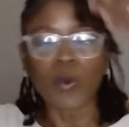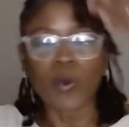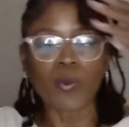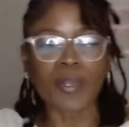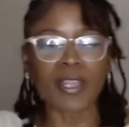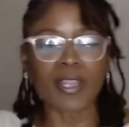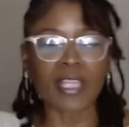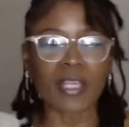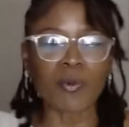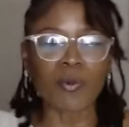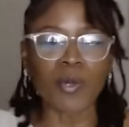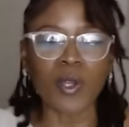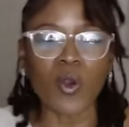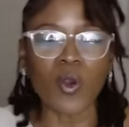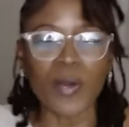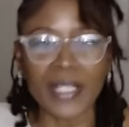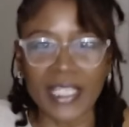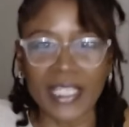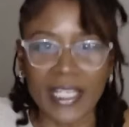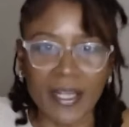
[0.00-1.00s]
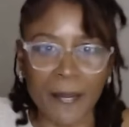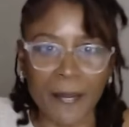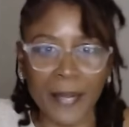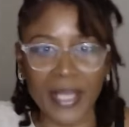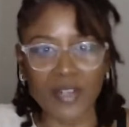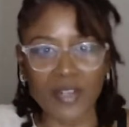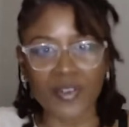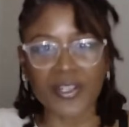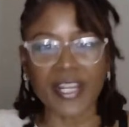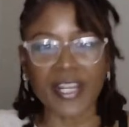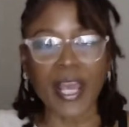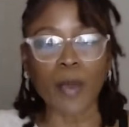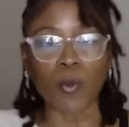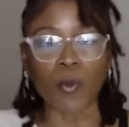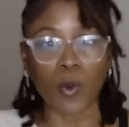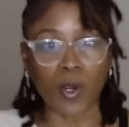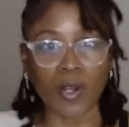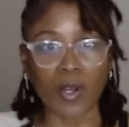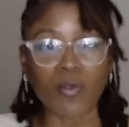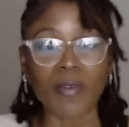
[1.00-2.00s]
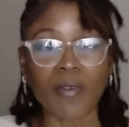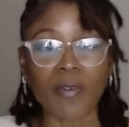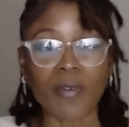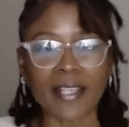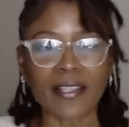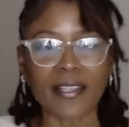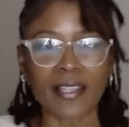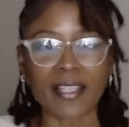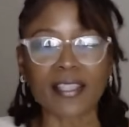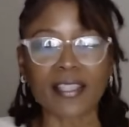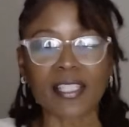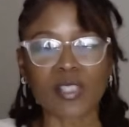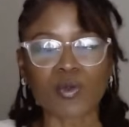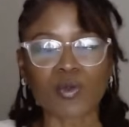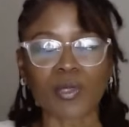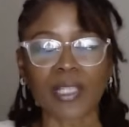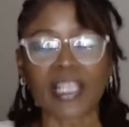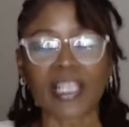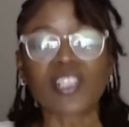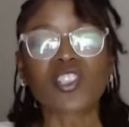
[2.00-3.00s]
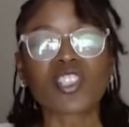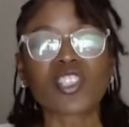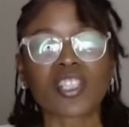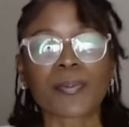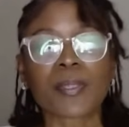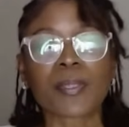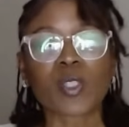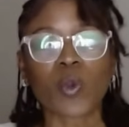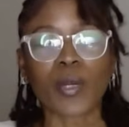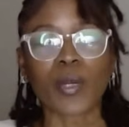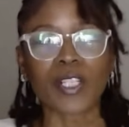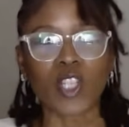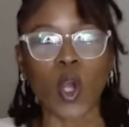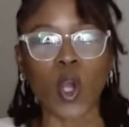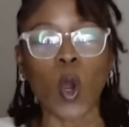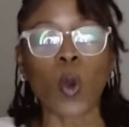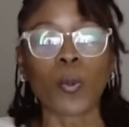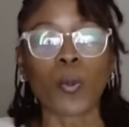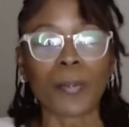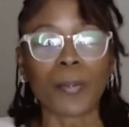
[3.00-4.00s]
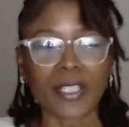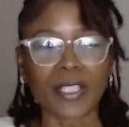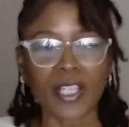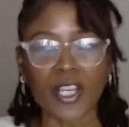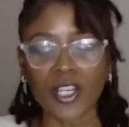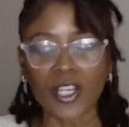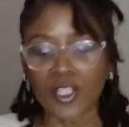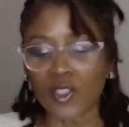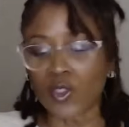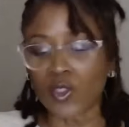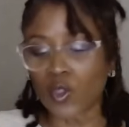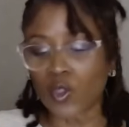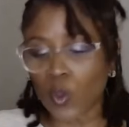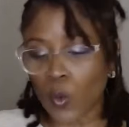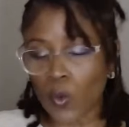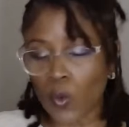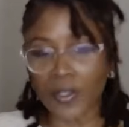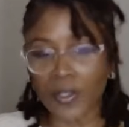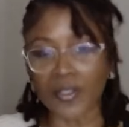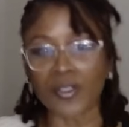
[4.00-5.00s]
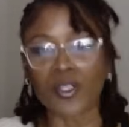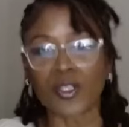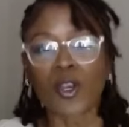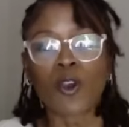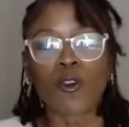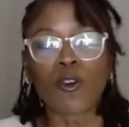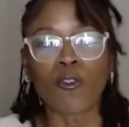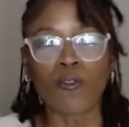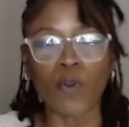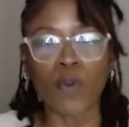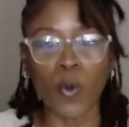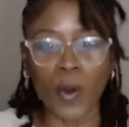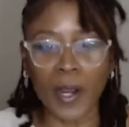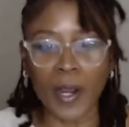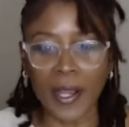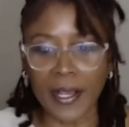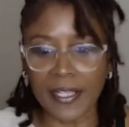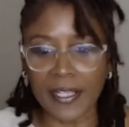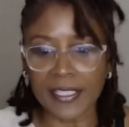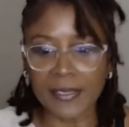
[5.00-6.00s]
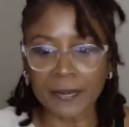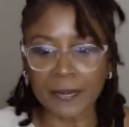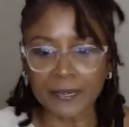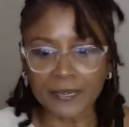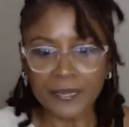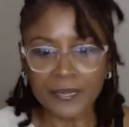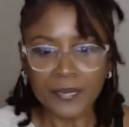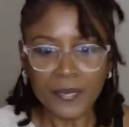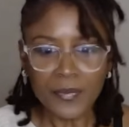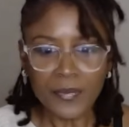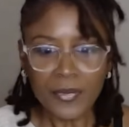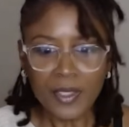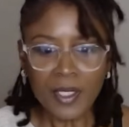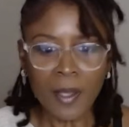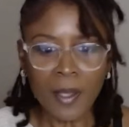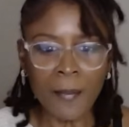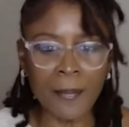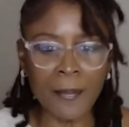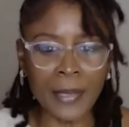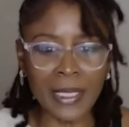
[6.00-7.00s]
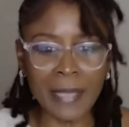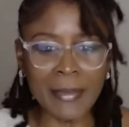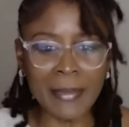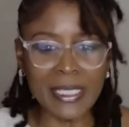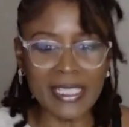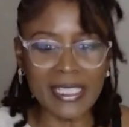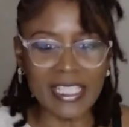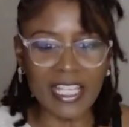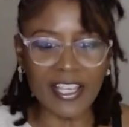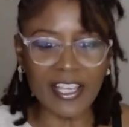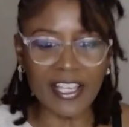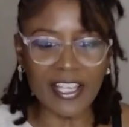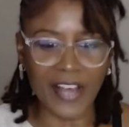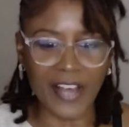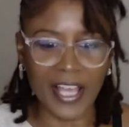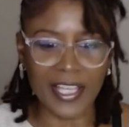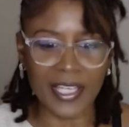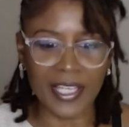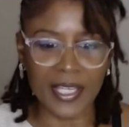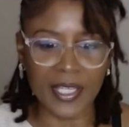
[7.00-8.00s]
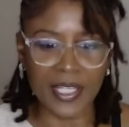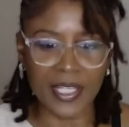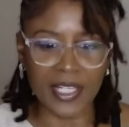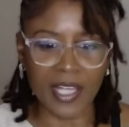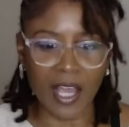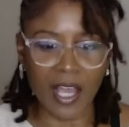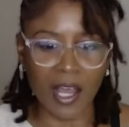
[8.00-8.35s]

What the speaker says: We think we're going to get a better network, right? That this relationship is going to open doors for us. But let me see if I can